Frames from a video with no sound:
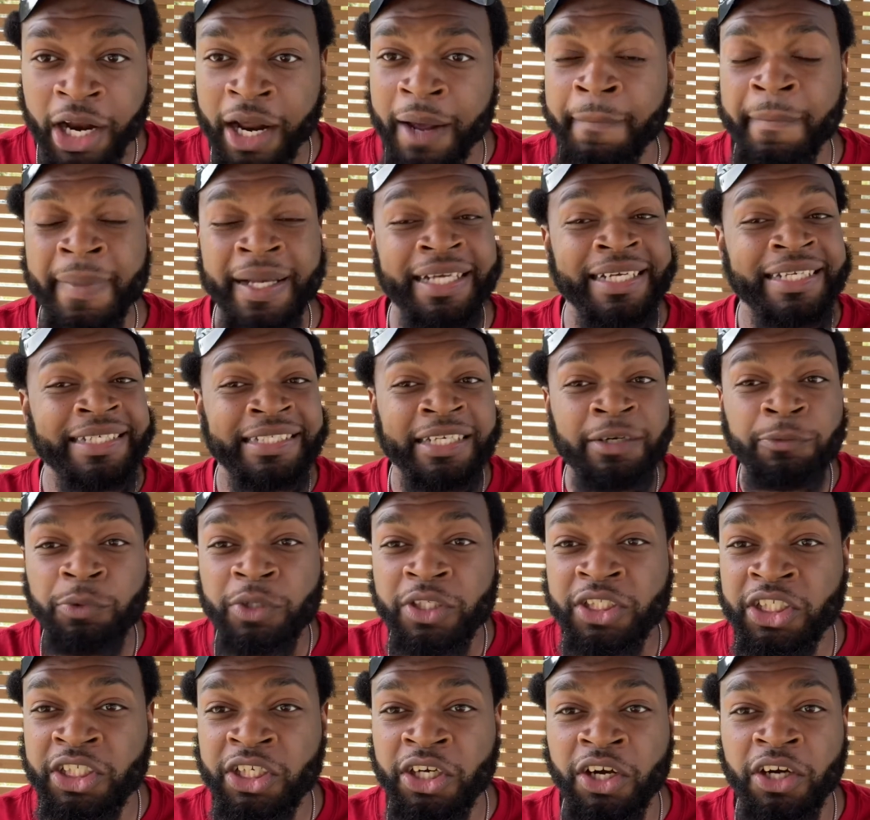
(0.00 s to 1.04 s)
because it would
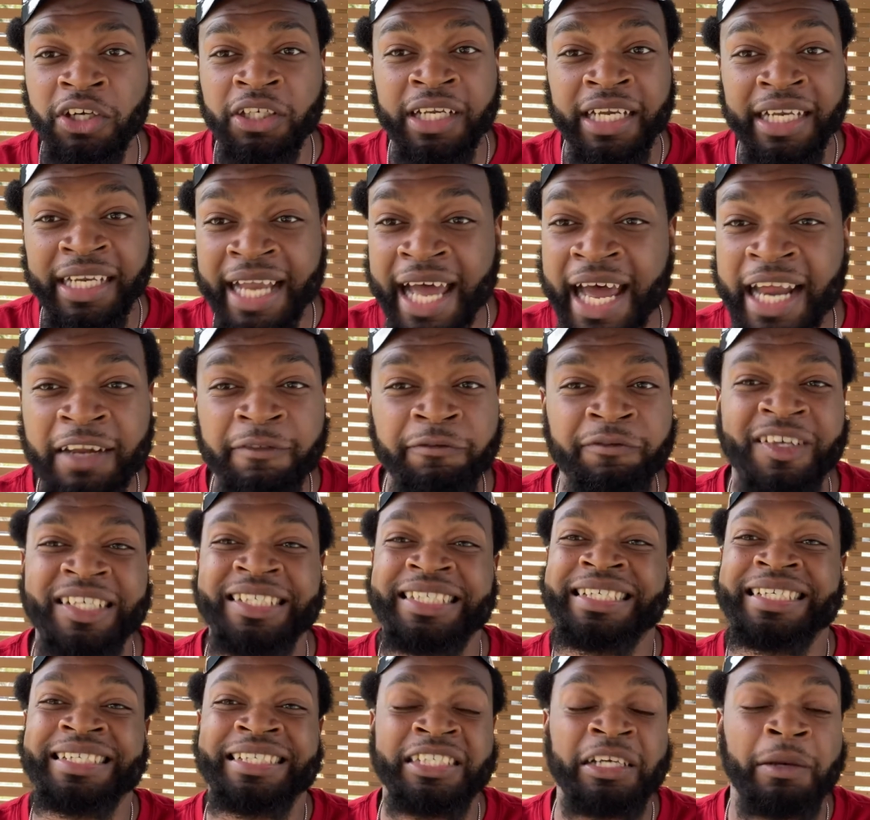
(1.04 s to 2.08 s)
turn a lot of us
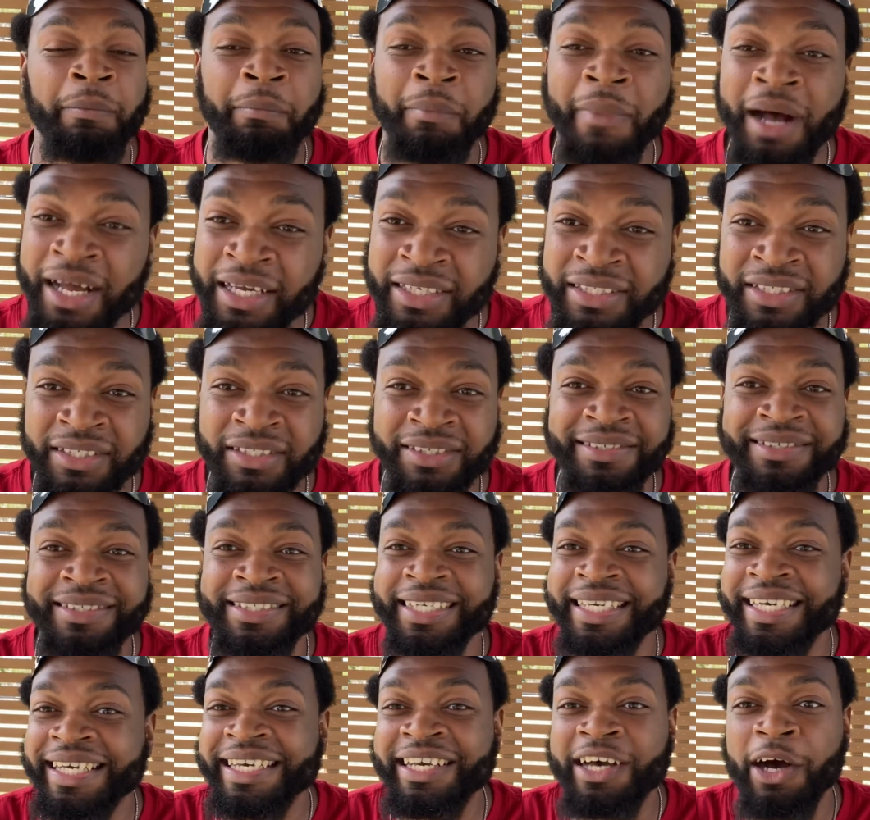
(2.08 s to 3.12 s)
into monsters,
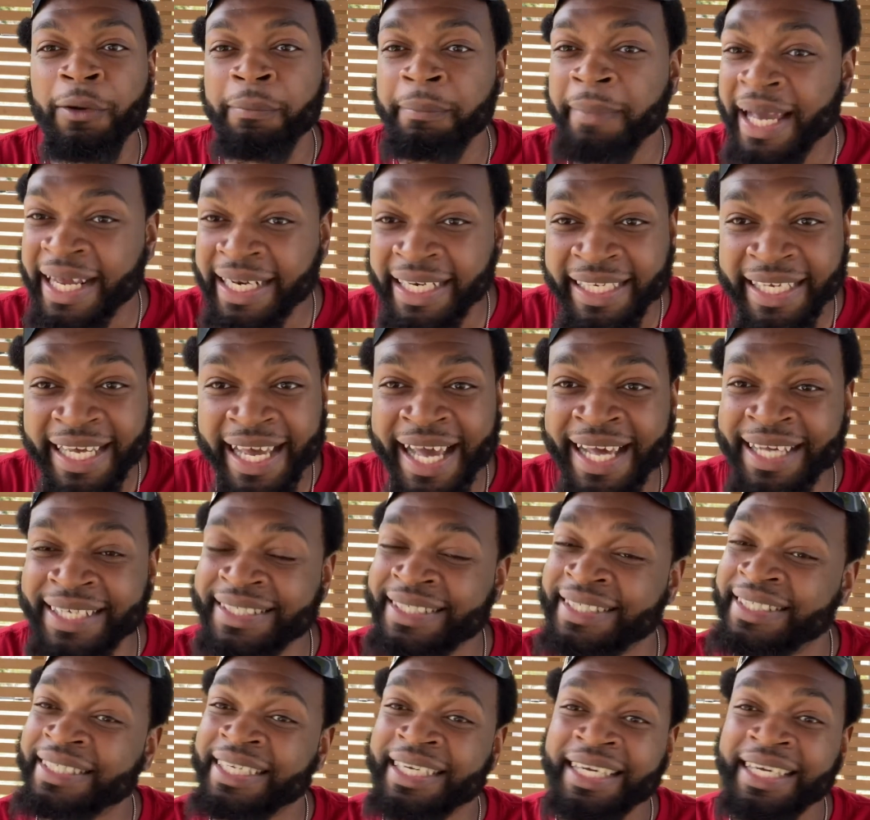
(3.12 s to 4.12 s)
egomaniacs,